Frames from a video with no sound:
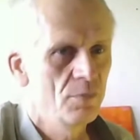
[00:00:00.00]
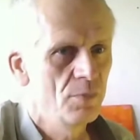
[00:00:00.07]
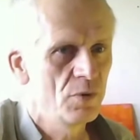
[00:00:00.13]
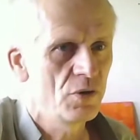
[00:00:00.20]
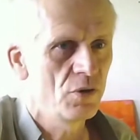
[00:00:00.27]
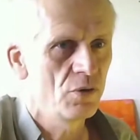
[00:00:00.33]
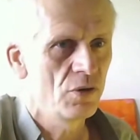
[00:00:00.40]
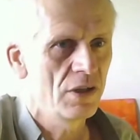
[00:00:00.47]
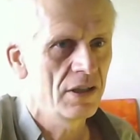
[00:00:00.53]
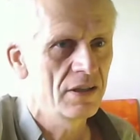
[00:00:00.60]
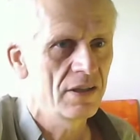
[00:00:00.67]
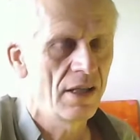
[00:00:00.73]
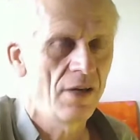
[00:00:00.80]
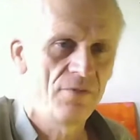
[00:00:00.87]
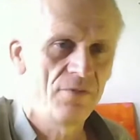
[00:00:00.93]

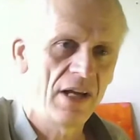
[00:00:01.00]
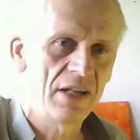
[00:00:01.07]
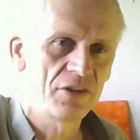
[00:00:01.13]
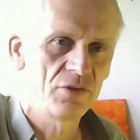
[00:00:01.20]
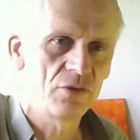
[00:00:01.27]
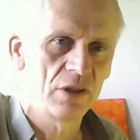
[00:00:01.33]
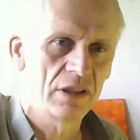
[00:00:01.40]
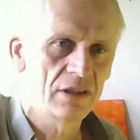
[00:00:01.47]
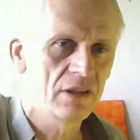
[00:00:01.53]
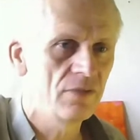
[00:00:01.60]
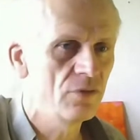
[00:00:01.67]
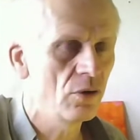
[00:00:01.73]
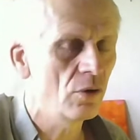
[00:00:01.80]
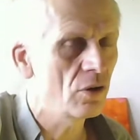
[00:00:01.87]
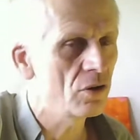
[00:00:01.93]
tunings and fat strings.
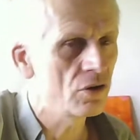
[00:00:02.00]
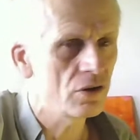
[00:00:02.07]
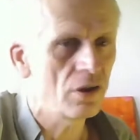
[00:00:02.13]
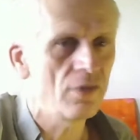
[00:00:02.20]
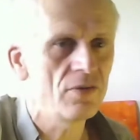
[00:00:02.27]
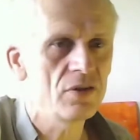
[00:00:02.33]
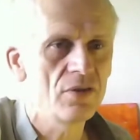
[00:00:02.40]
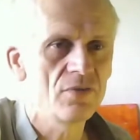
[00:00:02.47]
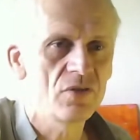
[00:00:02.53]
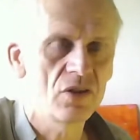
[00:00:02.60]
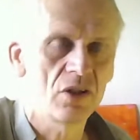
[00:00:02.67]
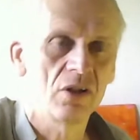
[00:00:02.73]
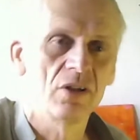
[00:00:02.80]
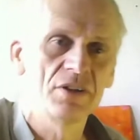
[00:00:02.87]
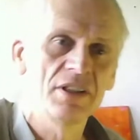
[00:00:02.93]
If you're a conservative
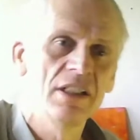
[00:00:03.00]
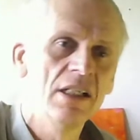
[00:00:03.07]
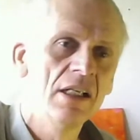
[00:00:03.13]
tot,